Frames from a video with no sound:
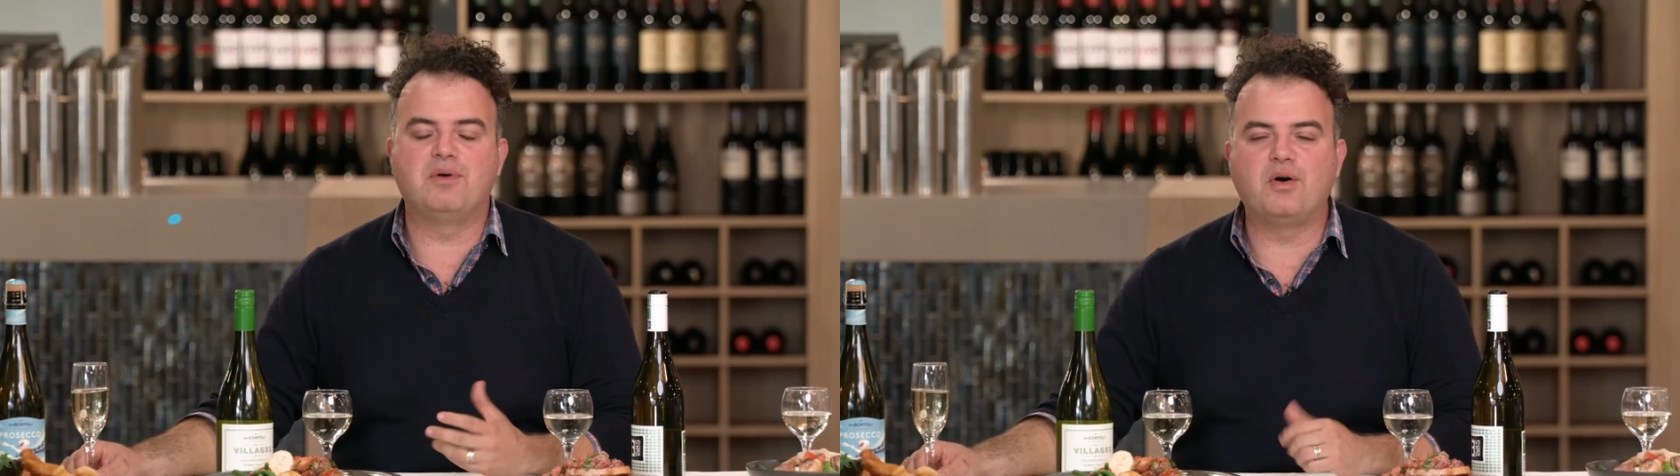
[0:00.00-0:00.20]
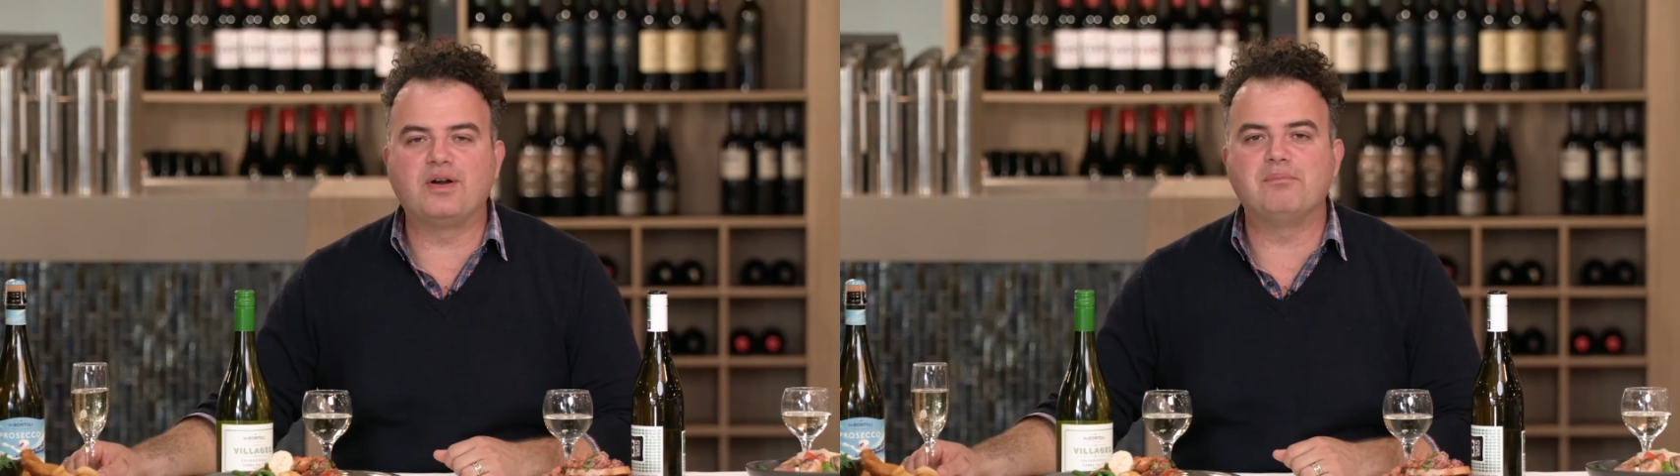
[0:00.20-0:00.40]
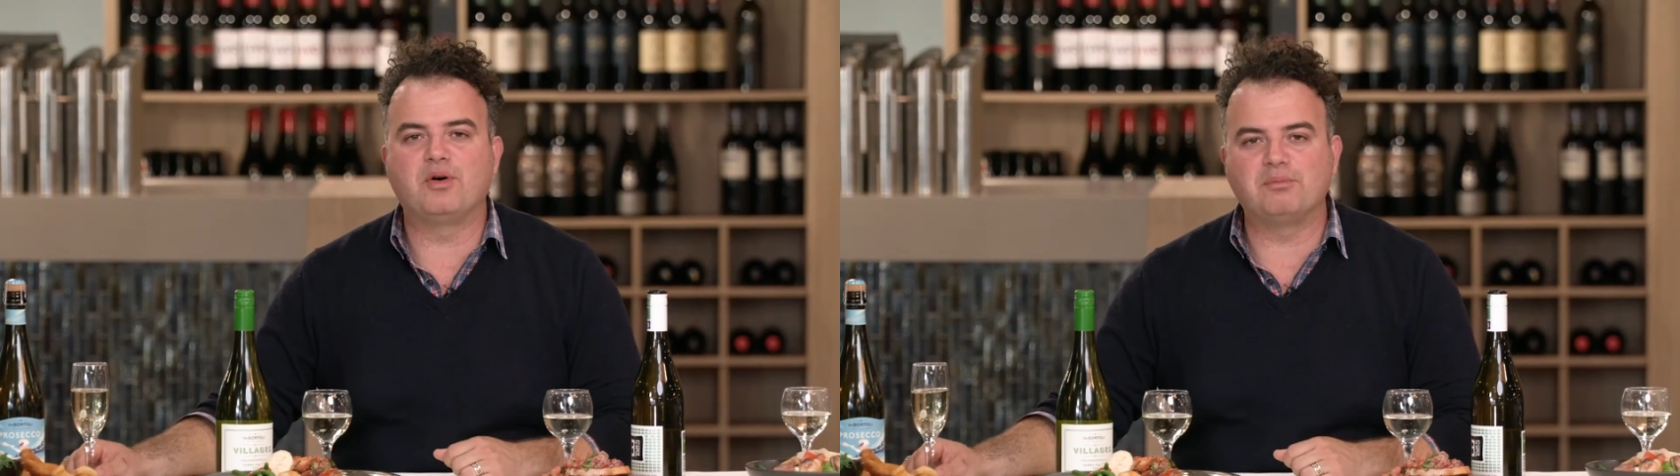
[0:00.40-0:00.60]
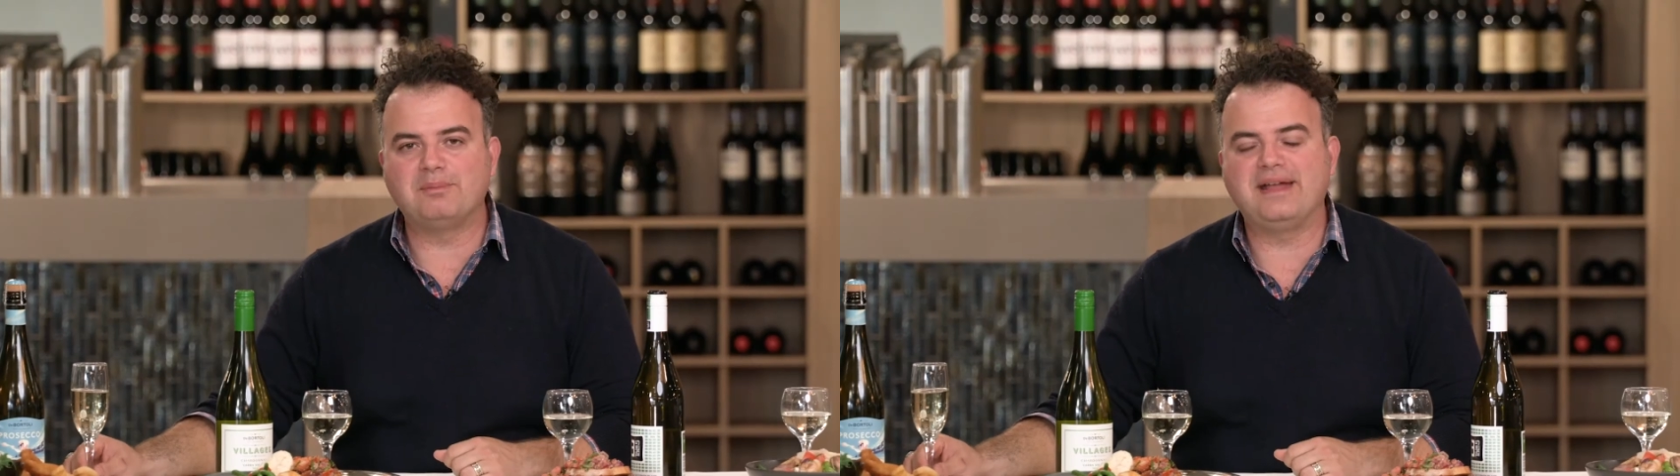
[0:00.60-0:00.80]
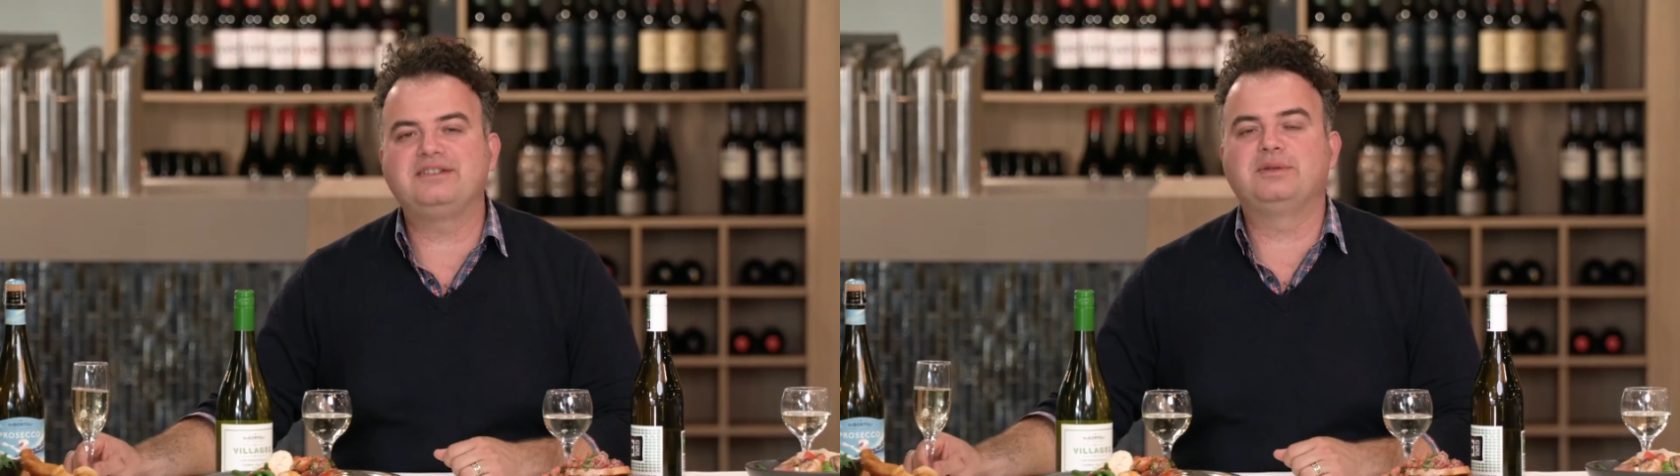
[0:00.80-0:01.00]
more and more
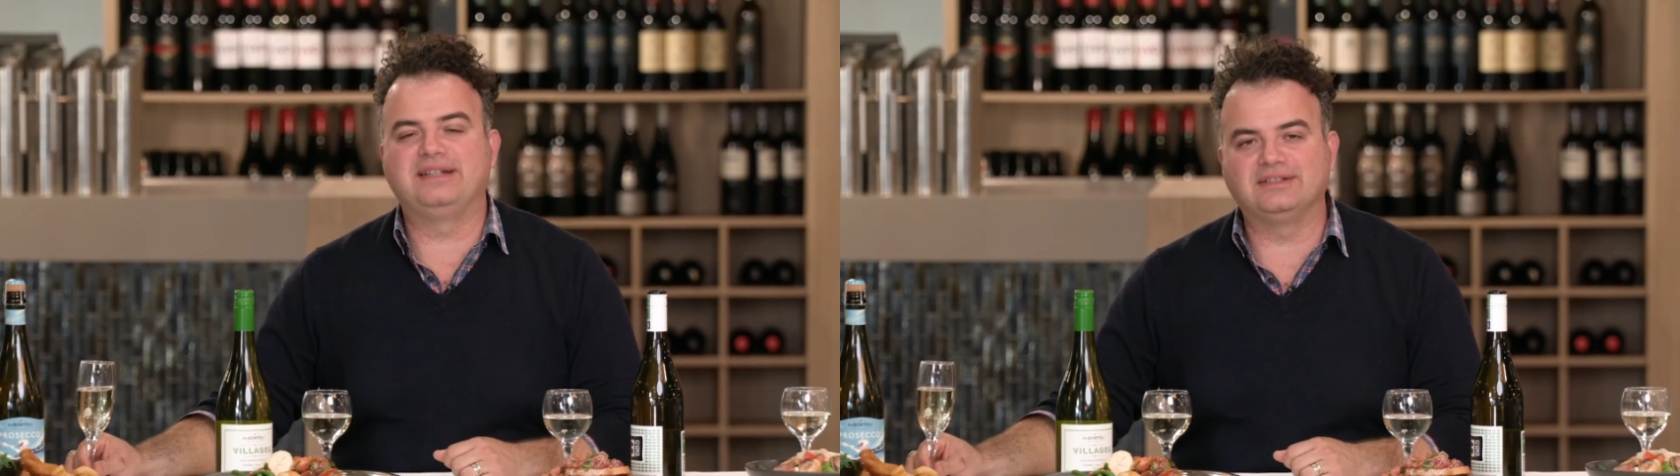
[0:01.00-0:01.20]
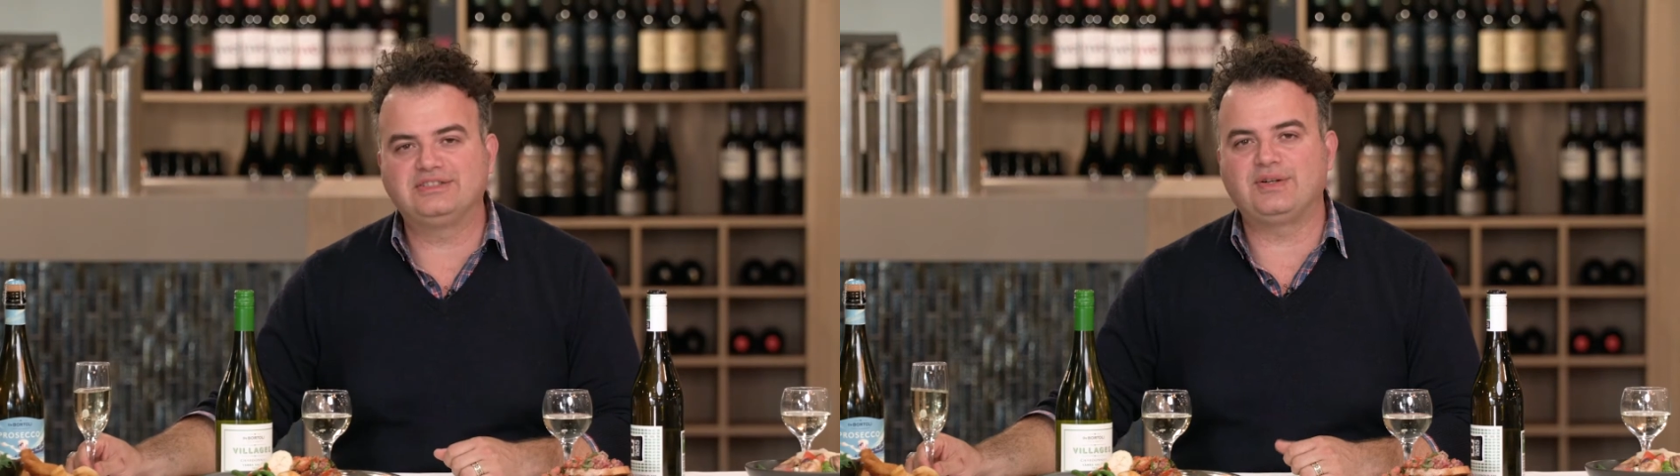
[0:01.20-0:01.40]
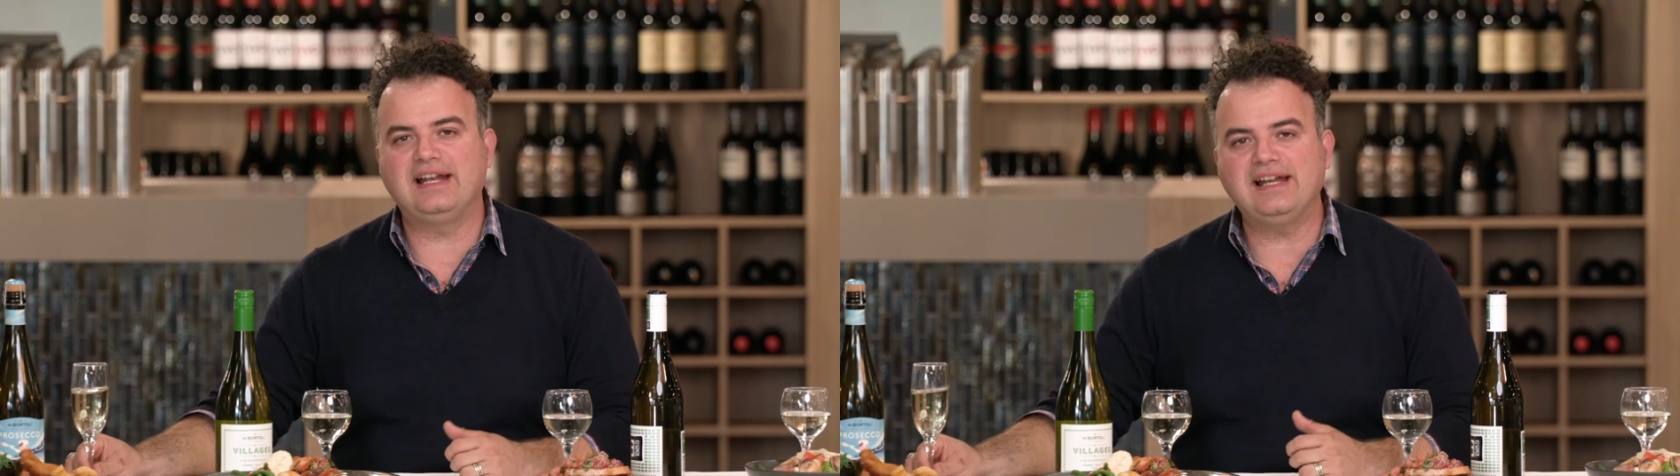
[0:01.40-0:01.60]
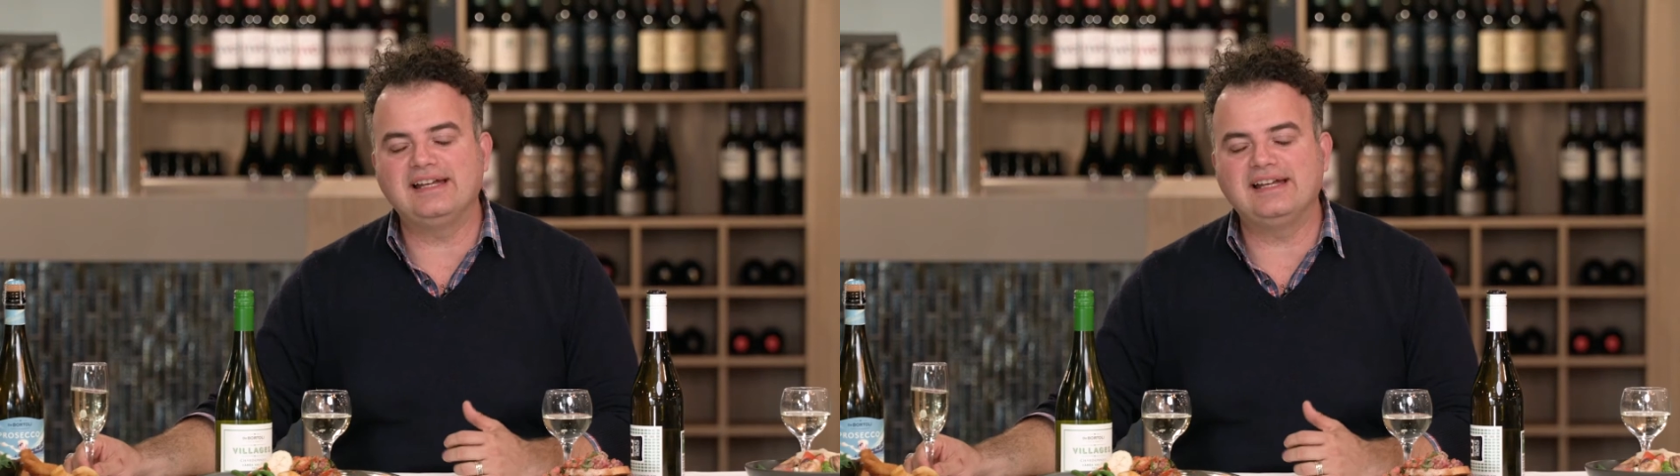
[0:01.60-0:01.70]
momentum in Australia.